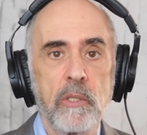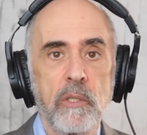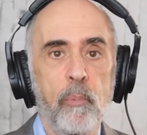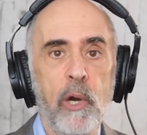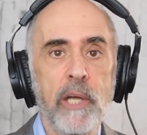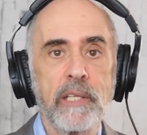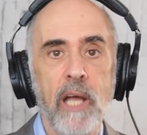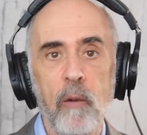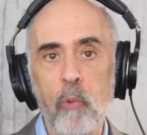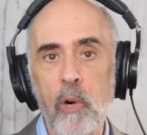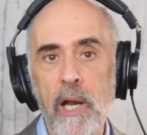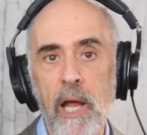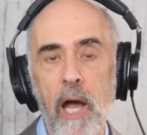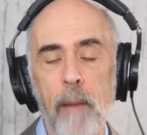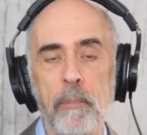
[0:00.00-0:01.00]
to break down
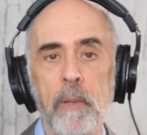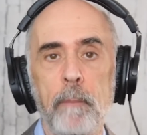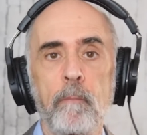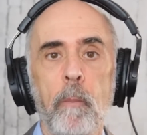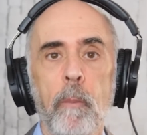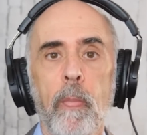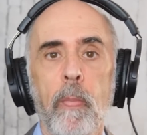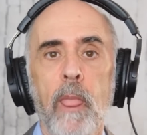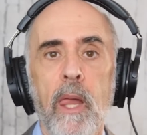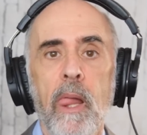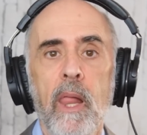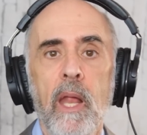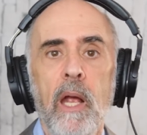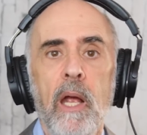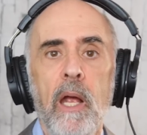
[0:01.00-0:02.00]
what happened.
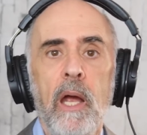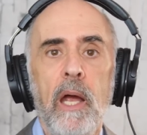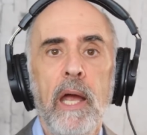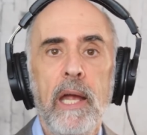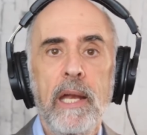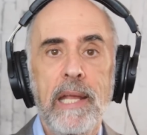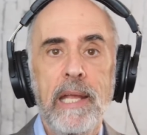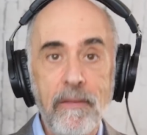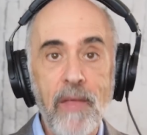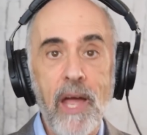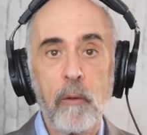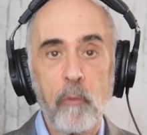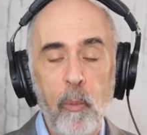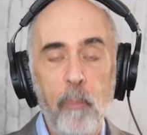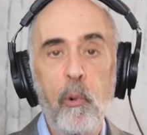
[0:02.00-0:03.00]
And in
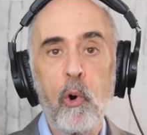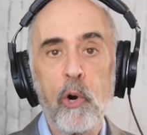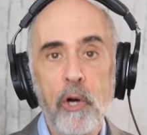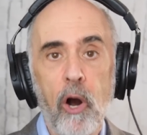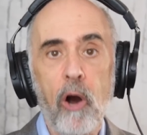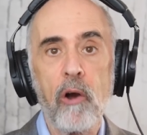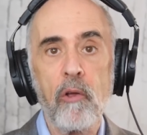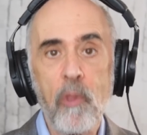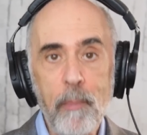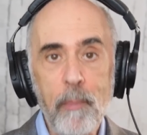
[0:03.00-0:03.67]
that report are the